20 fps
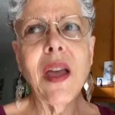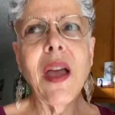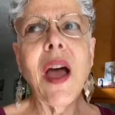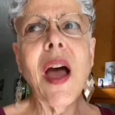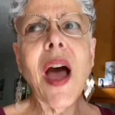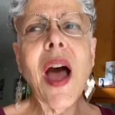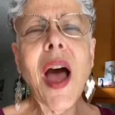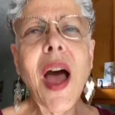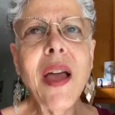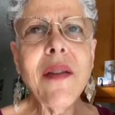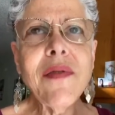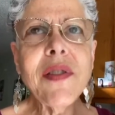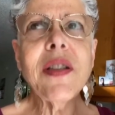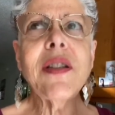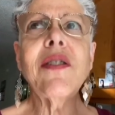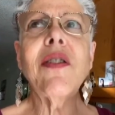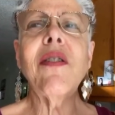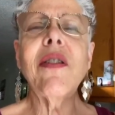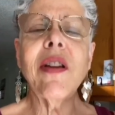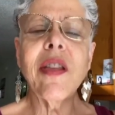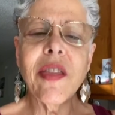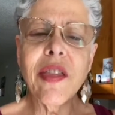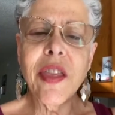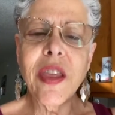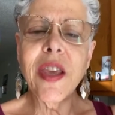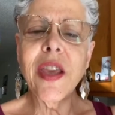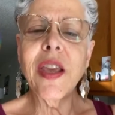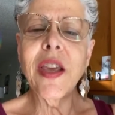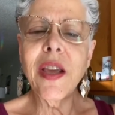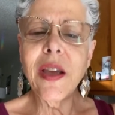I've started
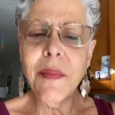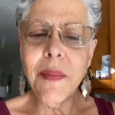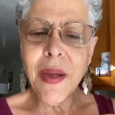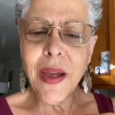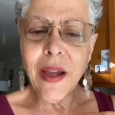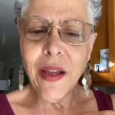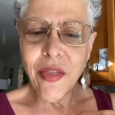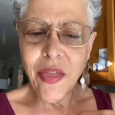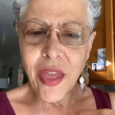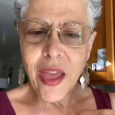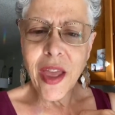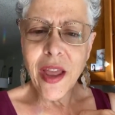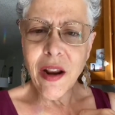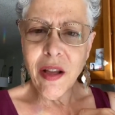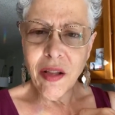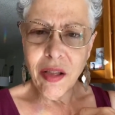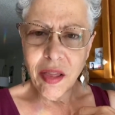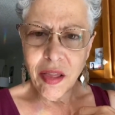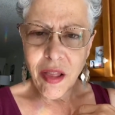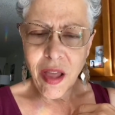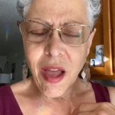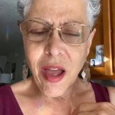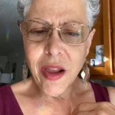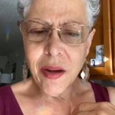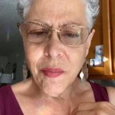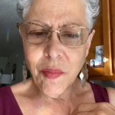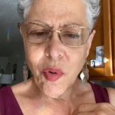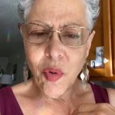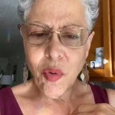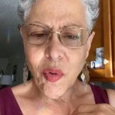thinking about that a lot
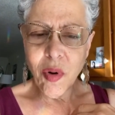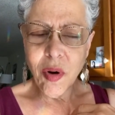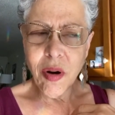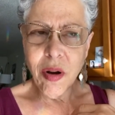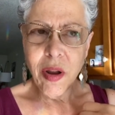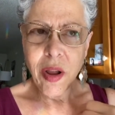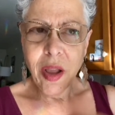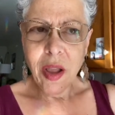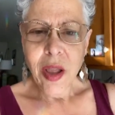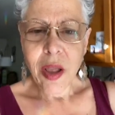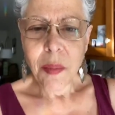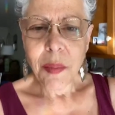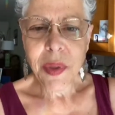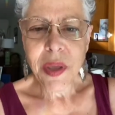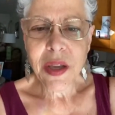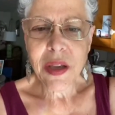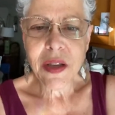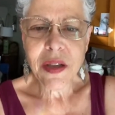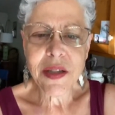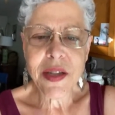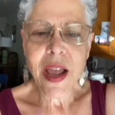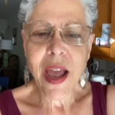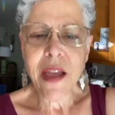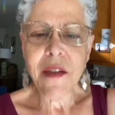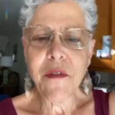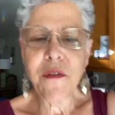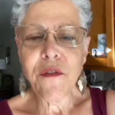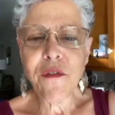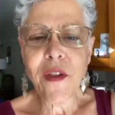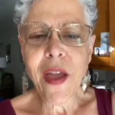more because
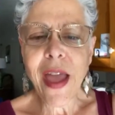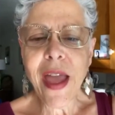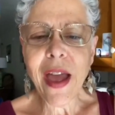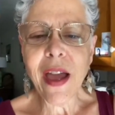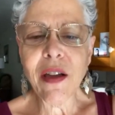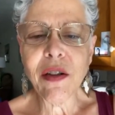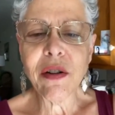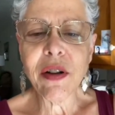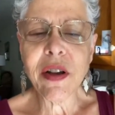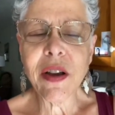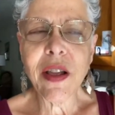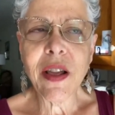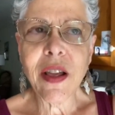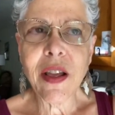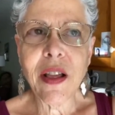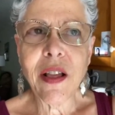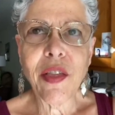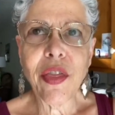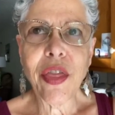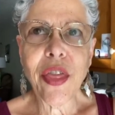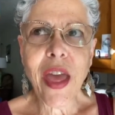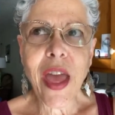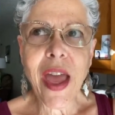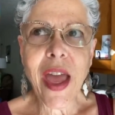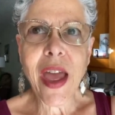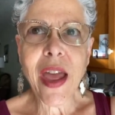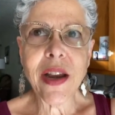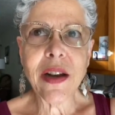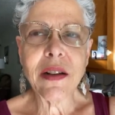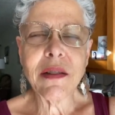I've found
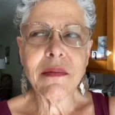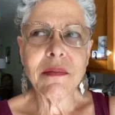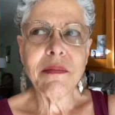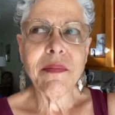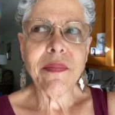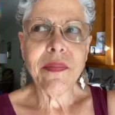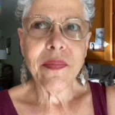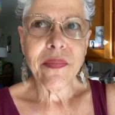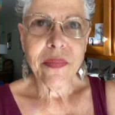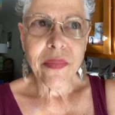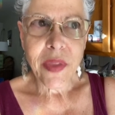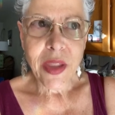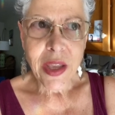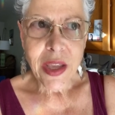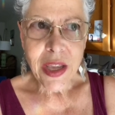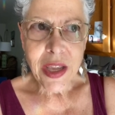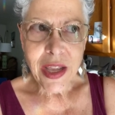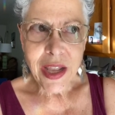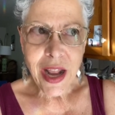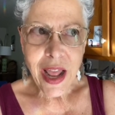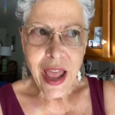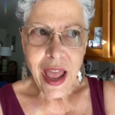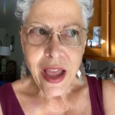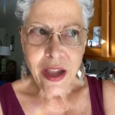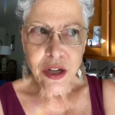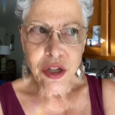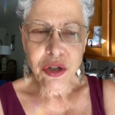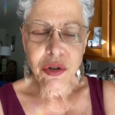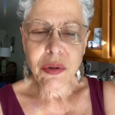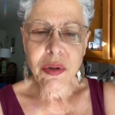that it
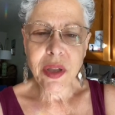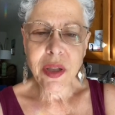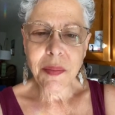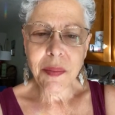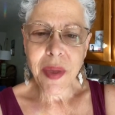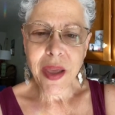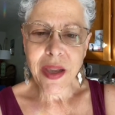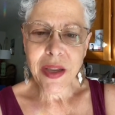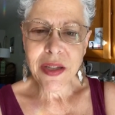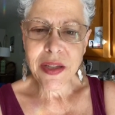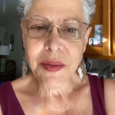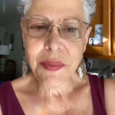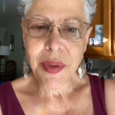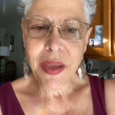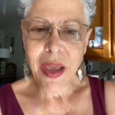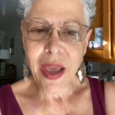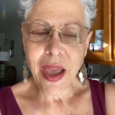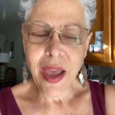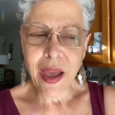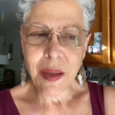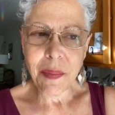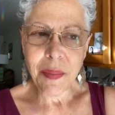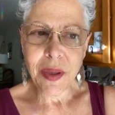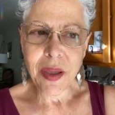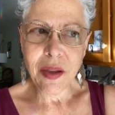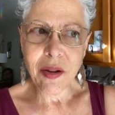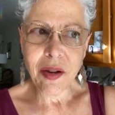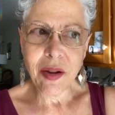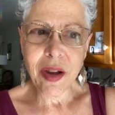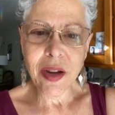actually makes me
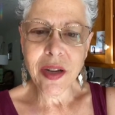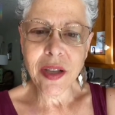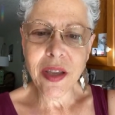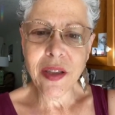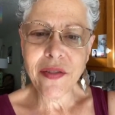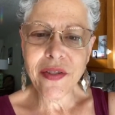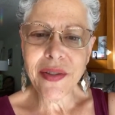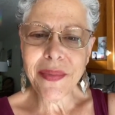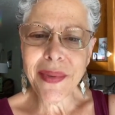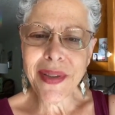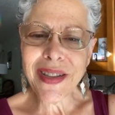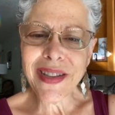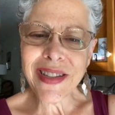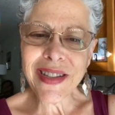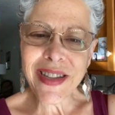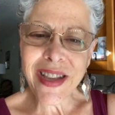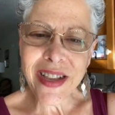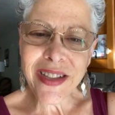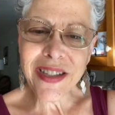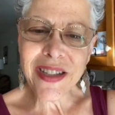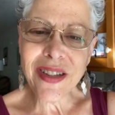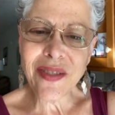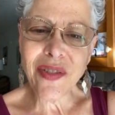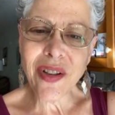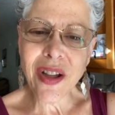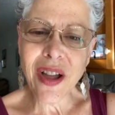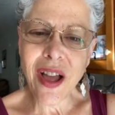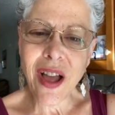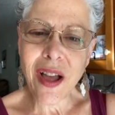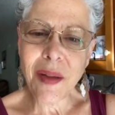happier and gives me a sense of
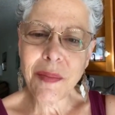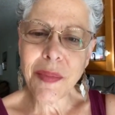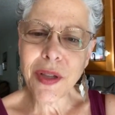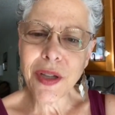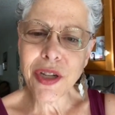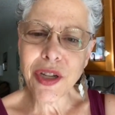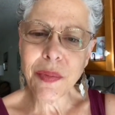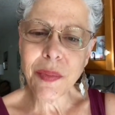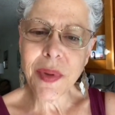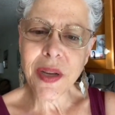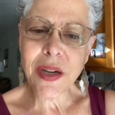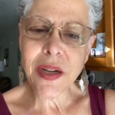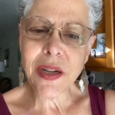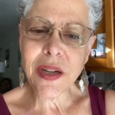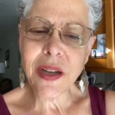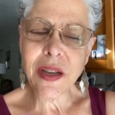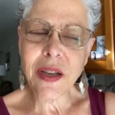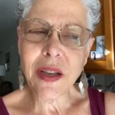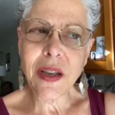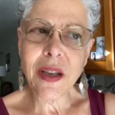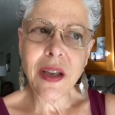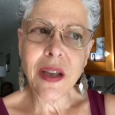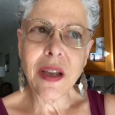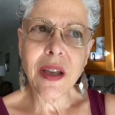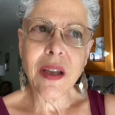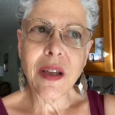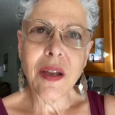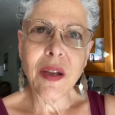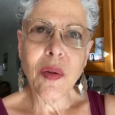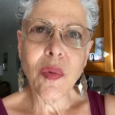accomplishment
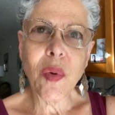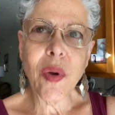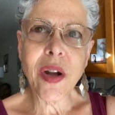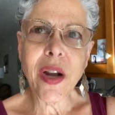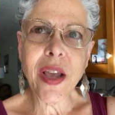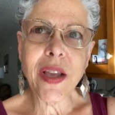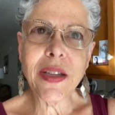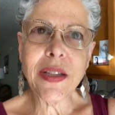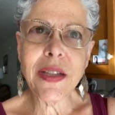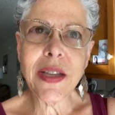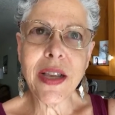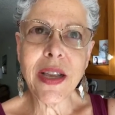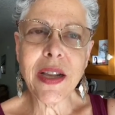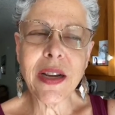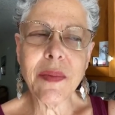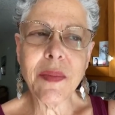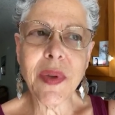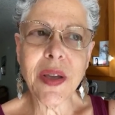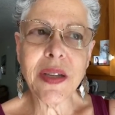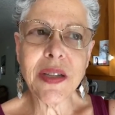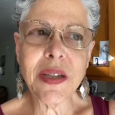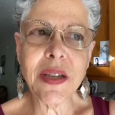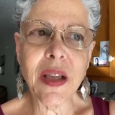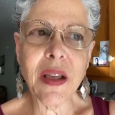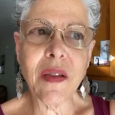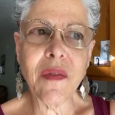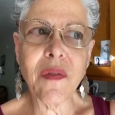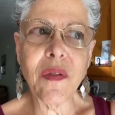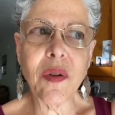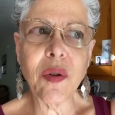when I say to
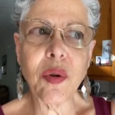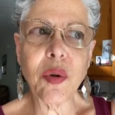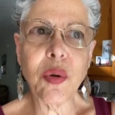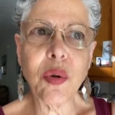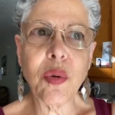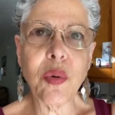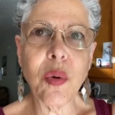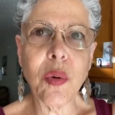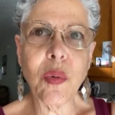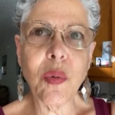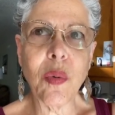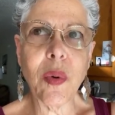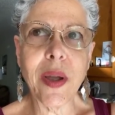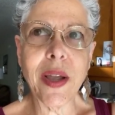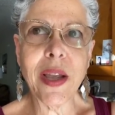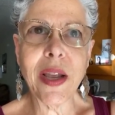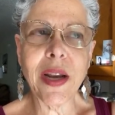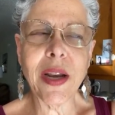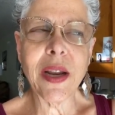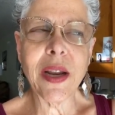myself, oh, wait,